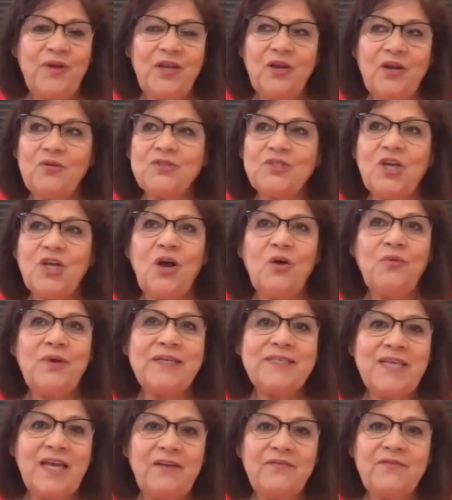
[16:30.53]
we don't
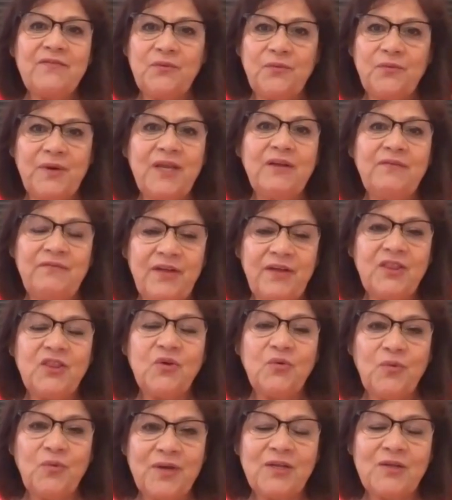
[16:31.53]
always have to reinvent
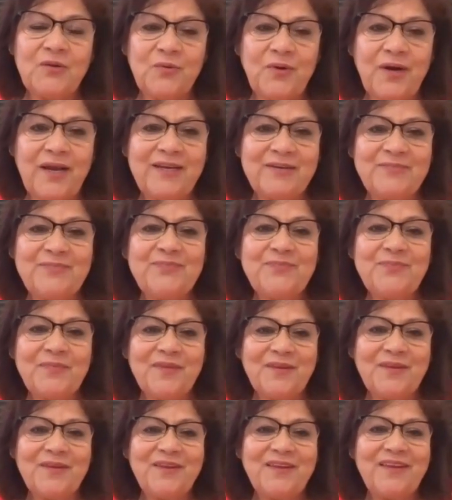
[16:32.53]
the wheel, right?
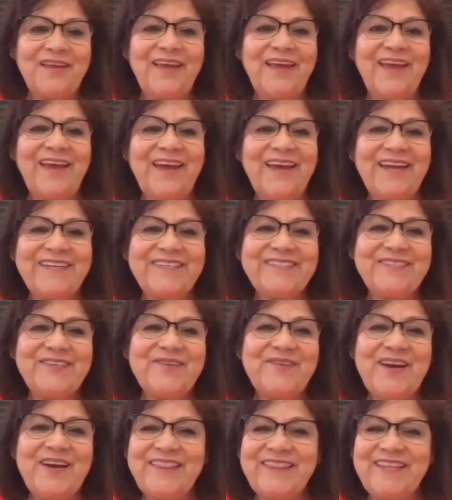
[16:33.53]
And
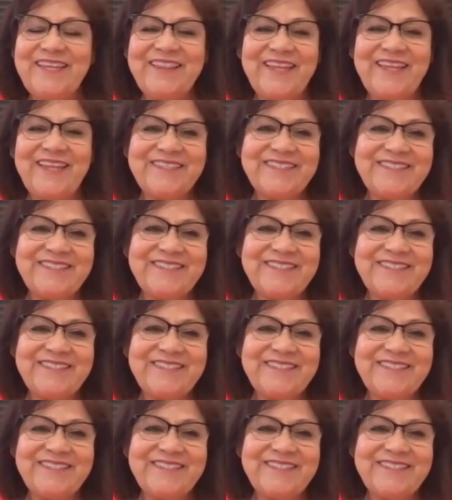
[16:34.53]
so I think that